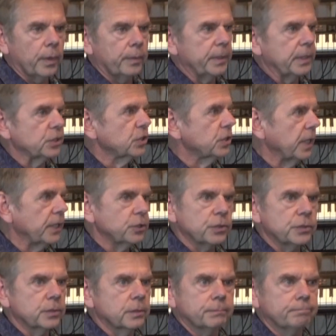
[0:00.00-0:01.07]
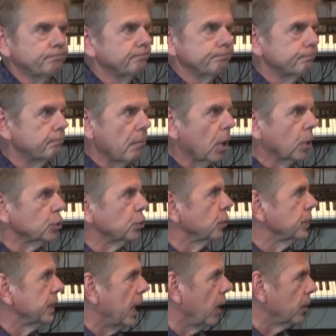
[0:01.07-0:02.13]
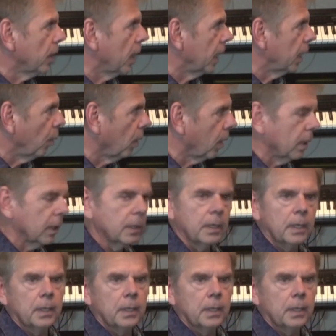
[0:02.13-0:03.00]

I mean, stations in Marshalltown, Iowa,